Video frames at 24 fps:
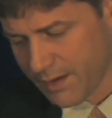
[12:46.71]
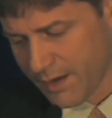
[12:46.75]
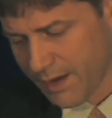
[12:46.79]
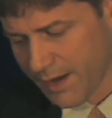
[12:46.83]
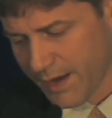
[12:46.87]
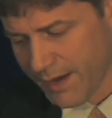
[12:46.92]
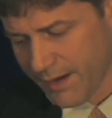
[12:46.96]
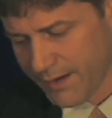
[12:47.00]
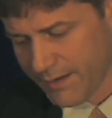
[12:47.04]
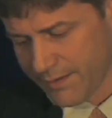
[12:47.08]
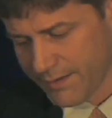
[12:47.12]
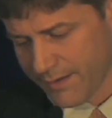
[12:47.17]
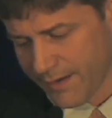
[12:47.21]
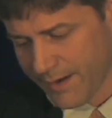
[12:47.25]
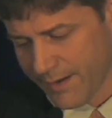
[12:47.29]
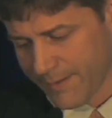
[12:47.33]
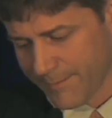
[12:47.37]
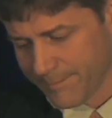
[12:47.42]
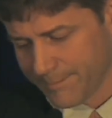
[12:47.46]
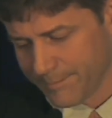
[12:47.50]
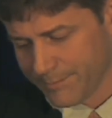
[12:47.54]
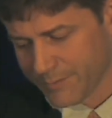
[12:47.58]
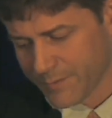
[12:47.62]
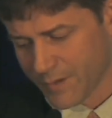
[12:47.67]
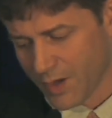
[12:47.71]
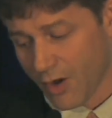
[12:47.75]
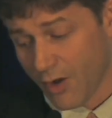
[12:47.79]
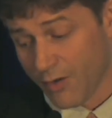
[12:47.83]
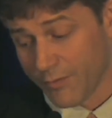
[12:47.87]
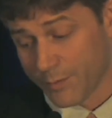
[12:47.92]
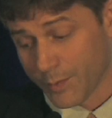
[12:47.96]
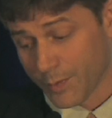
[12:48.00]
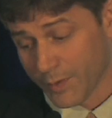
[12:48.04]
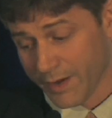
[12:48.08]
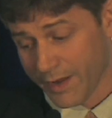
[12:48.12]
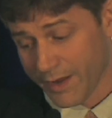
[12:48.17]
And
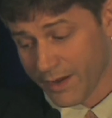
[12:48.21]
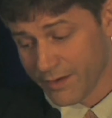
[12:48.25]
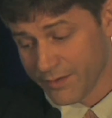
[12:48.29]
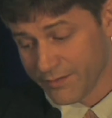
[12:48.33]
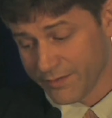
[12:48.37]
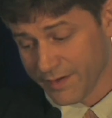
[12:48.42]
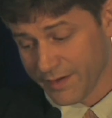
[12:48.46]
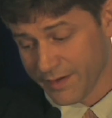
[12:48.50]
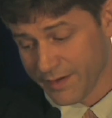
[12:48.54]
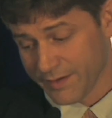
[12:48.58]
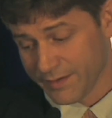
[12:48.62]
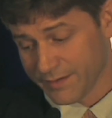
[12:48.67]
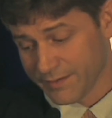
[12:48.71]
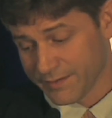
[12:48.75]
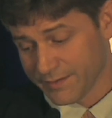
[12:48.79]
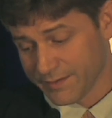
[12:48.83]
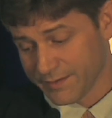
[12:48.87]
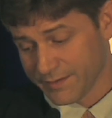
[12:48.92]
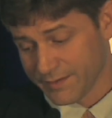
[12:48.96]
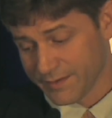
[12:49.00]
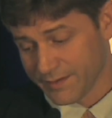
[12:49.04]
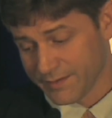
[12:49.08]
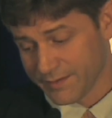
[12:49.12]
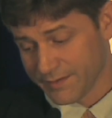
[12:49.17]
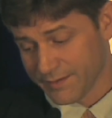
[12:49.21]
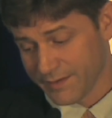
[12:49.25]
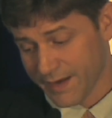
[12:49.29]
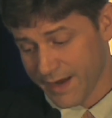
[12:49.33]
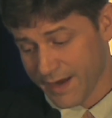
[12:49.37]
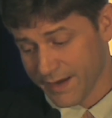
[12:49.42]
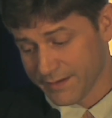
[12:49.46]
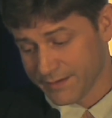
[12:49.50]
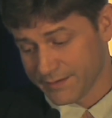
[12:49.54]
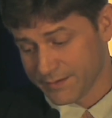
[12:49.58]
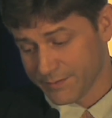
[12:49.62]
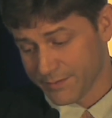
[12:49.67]
Gulfport Energy is
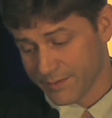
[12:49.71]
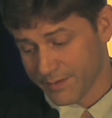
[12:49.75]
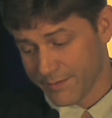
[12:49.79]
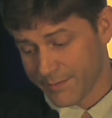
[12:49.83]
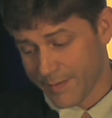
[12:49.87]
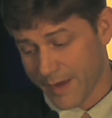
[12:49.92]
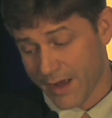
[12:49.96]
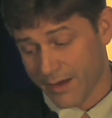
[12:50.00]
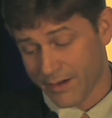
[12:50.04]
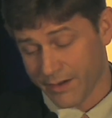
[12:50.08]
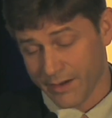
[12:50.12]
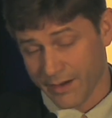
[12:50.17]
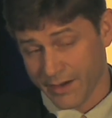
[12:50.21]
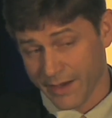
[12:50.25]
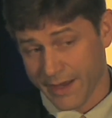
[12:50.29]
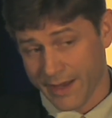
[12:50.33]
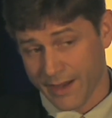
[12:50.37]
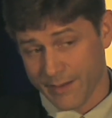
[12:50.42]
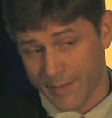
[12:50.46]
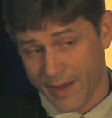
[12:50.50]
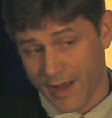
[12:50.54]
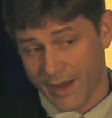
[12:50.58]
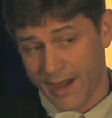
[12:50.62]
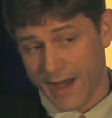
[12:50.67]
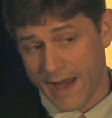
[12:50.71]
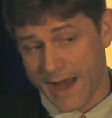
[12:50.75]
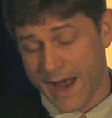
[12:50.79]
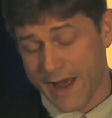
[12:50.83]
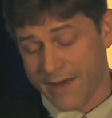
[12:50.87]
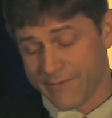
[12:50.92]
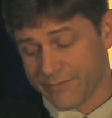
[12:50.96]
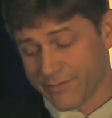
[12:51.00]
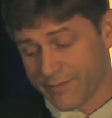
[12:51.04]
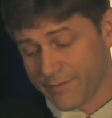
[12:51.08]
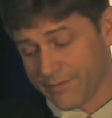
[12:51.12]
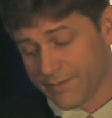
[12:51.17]
next with about
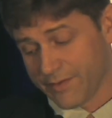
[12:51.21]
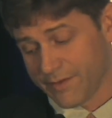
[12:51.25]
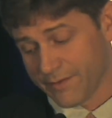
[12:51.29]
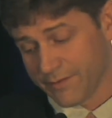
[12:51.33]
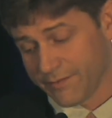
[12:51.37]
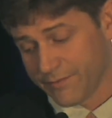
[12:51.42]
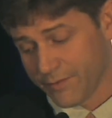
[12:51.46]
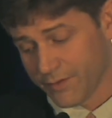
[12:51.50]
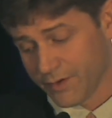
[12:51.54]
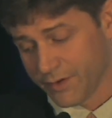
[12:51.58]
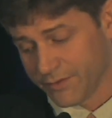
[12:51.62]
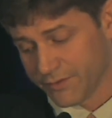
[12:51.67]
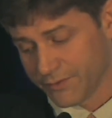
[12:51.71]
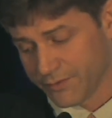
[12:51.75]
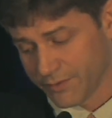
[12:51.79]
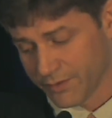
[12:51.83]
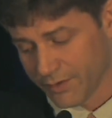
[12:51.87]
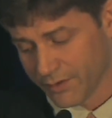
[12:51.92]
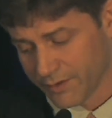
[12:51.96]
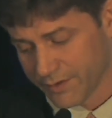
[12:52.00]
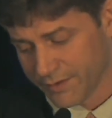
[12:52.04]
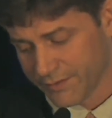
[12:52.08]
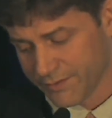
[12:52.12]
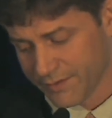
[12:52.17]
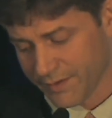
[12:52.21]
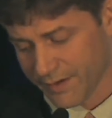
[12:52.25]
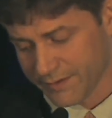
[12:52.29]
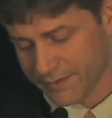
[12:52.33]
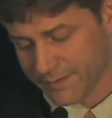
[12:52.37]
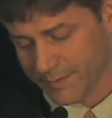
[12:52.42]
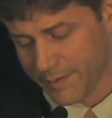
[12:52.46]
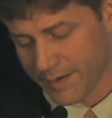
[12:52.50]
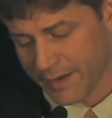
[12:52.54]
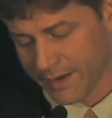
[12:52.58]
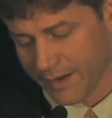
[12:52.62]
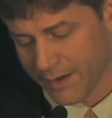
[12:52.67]
half of the footage drilled as
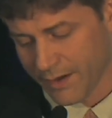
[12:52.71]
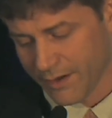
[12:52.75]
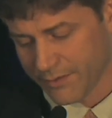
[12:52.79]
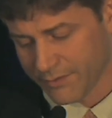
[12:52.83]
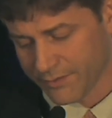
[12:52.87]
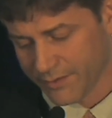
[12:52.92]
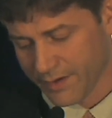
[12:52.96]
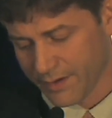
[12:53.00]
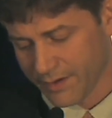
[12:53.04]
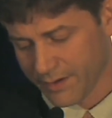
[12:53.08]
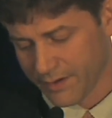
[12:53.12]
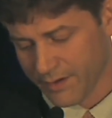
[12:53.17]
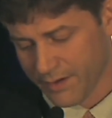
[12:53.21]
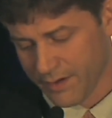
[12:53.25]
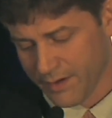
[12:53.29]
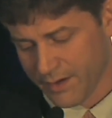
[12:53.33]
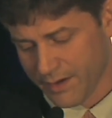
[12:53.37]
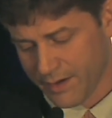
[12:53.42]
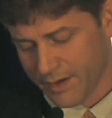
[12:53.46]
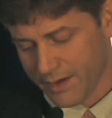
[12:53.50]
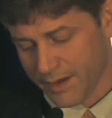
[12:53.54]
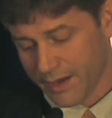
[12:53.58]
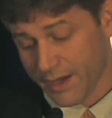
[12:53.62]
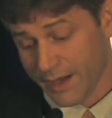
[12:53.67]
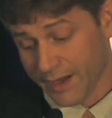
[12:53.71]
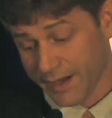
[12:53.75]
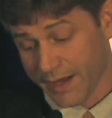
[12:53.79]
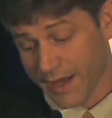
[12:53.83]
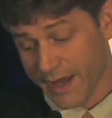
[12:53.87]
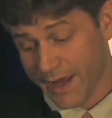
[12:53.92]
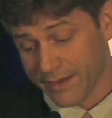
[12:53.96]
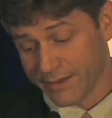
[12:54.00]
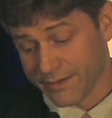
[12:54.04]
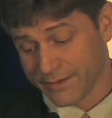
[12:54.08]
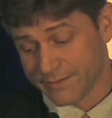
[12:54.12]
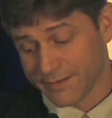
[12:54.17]
Chesapeake Energy. And
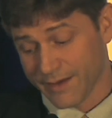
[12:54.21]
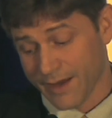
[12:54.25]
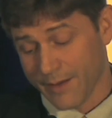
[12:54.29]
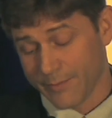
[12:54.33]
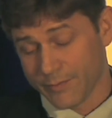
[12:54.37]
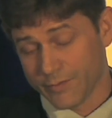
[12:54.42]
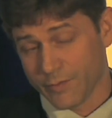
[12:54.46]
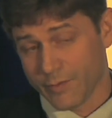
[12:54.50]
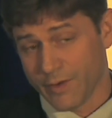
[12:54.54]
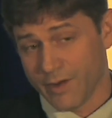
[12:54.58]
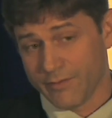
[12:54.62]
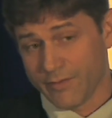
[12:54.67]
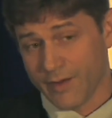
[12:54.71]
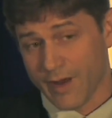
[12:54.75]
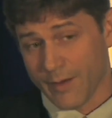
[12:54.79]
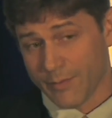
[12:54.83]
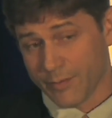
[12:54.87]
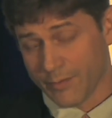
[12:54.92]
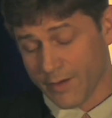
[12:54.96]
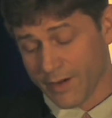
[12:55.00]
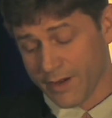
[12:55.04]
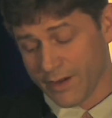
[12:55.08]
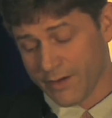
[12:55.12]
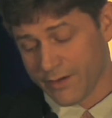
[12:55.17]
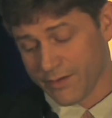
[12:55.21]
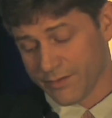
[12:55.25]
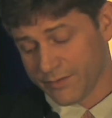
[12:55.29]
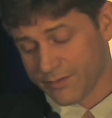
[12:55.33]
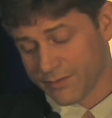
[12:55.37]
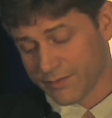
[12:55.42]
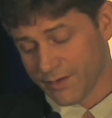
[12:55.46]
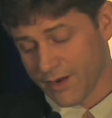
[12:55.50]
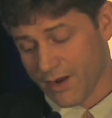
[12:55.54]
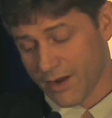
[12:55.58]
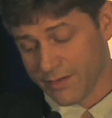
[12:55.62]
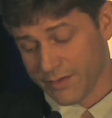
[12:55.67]
again, the top 12
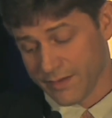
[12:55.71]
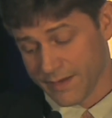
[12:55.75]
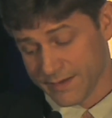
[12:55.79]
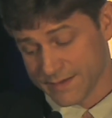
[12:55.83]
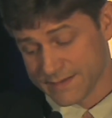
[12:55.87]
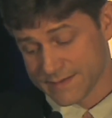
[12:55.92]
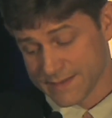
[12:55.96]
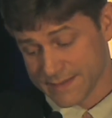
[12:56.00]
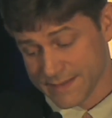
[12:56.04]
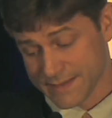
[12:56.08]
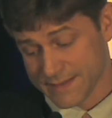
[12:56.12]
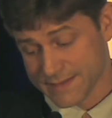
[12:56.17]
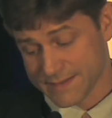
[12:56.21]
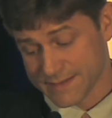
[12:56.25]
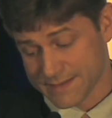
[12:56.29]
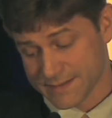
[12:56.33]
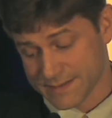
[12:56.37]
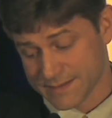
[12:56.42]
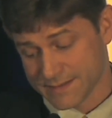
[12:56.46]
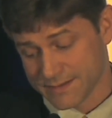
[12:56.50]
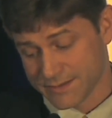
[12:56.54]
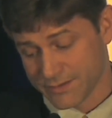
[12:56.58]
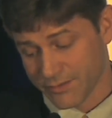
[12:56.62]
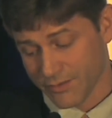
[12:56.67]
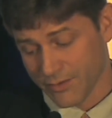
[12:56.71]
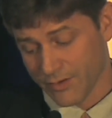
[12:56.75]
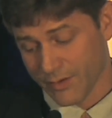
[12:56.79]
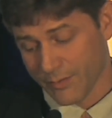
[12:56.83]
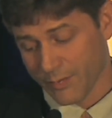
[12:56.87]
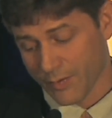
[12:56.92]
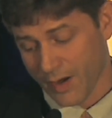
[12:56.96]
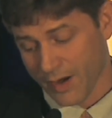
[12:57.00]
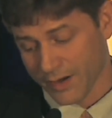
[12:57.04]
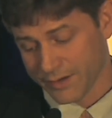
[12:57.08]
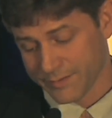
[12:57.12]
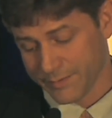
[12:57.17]
operators on this list drilled
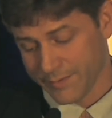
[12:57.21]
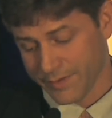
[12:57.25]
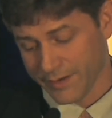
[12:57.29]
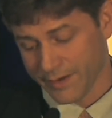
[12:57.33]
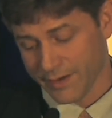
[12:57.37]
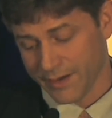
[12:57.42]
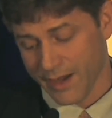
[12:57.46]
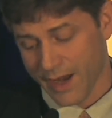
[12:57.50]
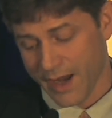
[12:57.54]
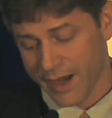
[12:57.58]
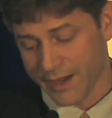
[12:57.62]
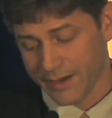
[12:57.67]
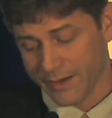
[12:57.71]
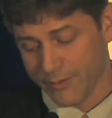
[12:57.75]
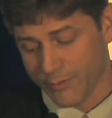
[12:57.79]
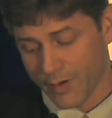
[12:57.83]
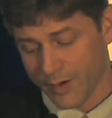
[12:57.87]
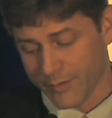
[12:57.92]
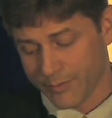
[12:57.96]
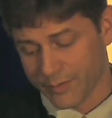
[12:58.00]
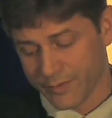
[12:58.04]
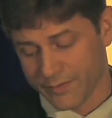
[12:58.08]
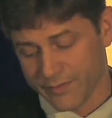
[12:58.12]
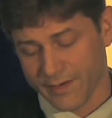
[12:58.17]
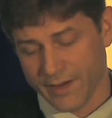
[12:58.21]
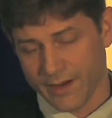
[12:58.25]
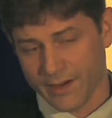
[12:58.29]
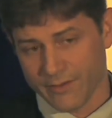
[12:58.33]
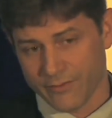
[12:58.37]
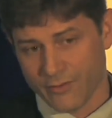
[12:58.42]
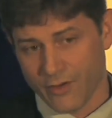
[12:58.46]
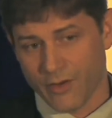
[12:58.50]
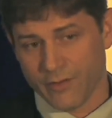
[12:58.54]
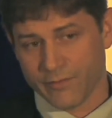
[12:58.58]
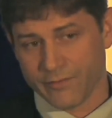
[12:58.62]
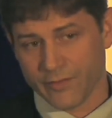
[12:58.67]
approximately 91%
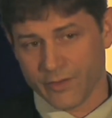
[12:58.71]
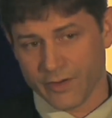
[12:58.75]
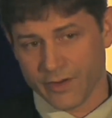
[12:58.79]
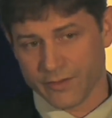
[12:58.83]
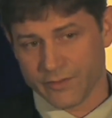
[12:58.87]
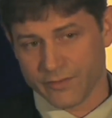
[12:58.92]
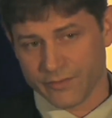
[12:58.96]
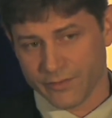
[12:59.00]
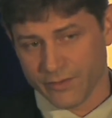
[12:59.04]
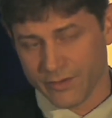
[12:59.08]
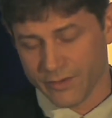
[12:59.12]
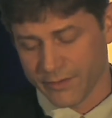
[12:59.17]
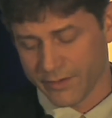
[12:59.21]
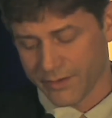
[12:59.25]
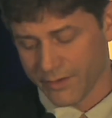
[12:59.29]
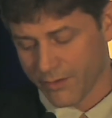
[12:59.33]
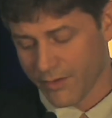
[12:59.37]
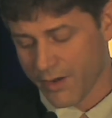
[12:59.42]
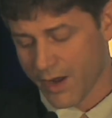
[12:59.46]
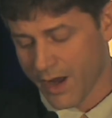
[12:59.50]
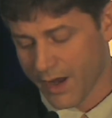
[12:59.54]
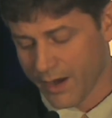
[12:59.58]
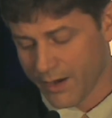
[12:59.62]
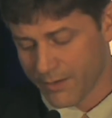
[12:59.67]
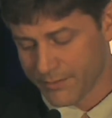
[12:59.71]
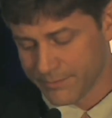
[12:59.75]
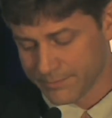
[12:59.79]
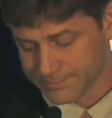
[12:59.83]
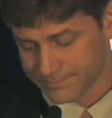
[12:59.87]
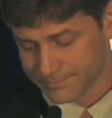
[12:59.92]
of all footage drilled in Ohio.